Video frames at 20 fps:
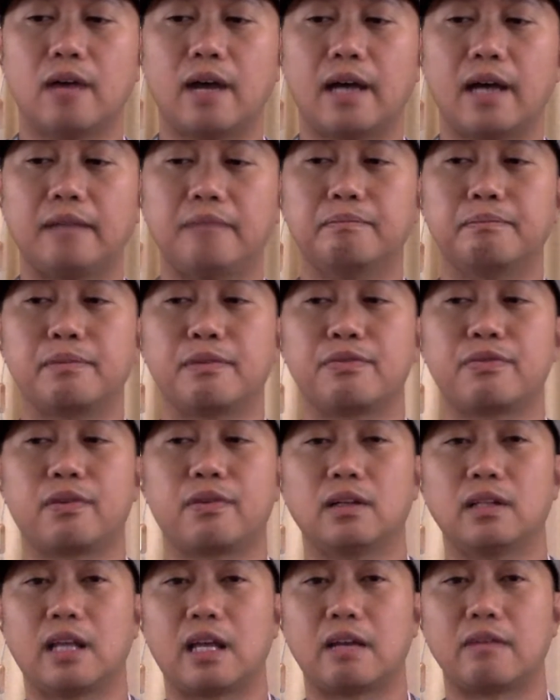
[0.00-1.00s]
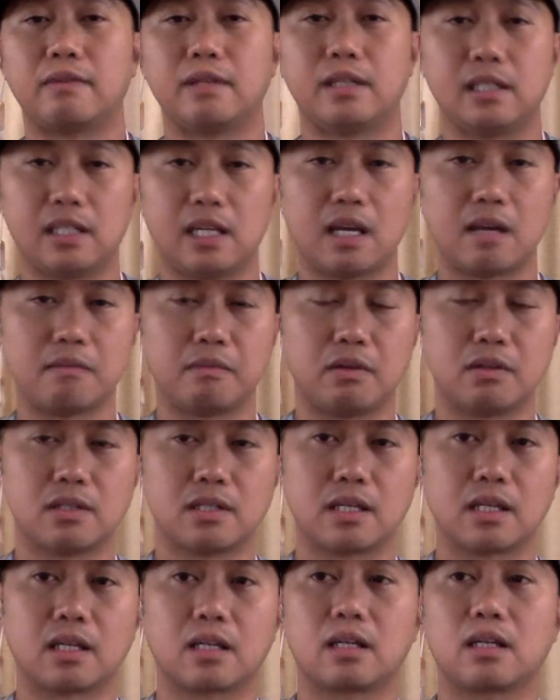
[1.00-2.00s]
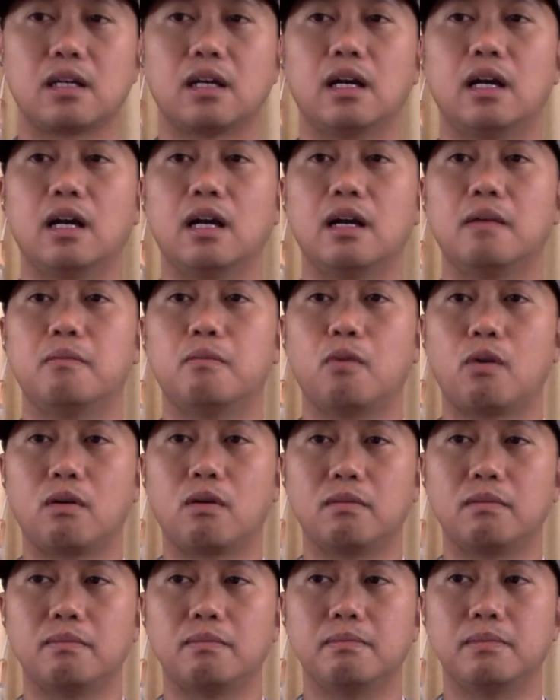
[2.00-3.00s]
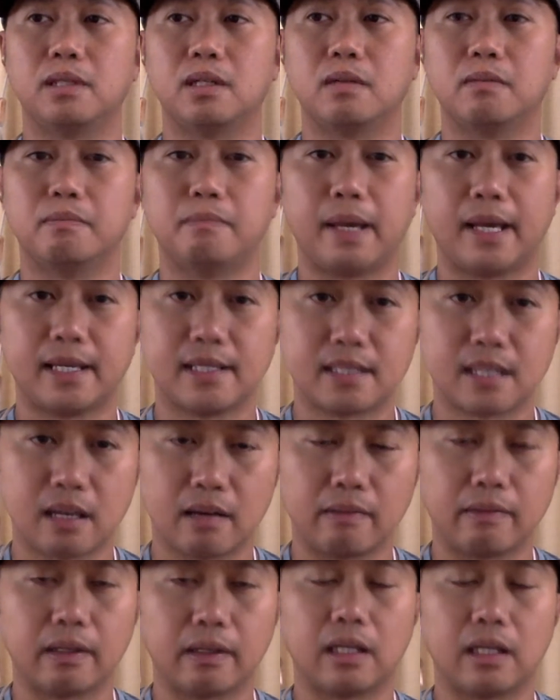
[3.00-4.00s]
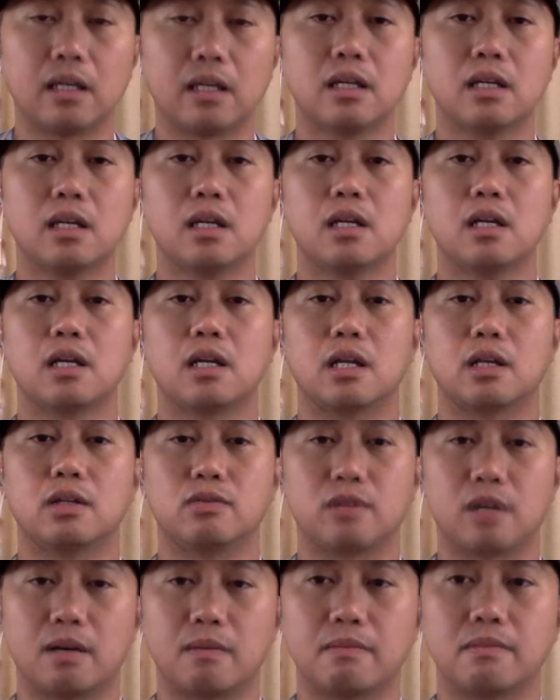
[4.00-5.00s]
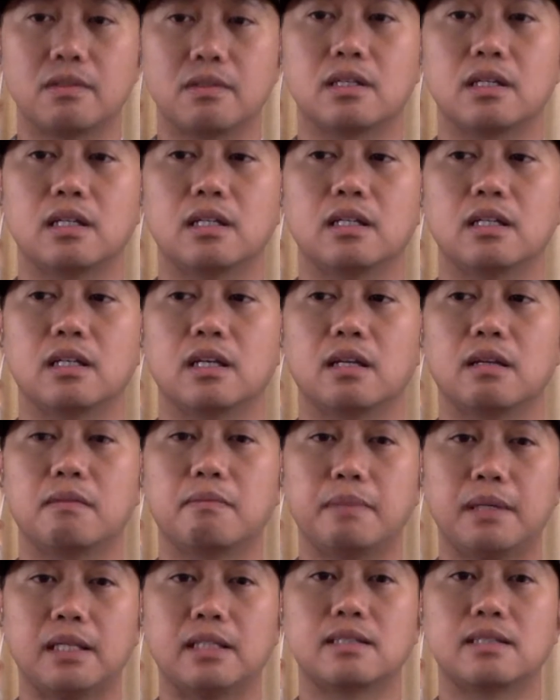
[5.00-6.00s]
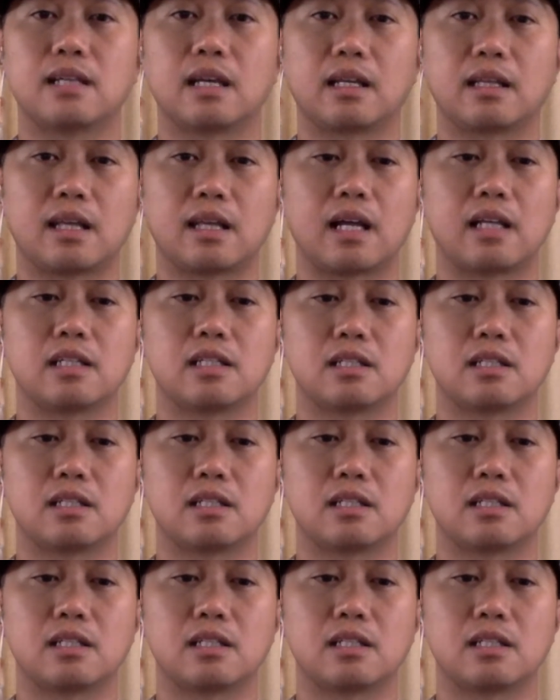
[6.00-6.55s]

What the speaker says: I prefer a lot of EDM music, more bass heavy drums and beats like that.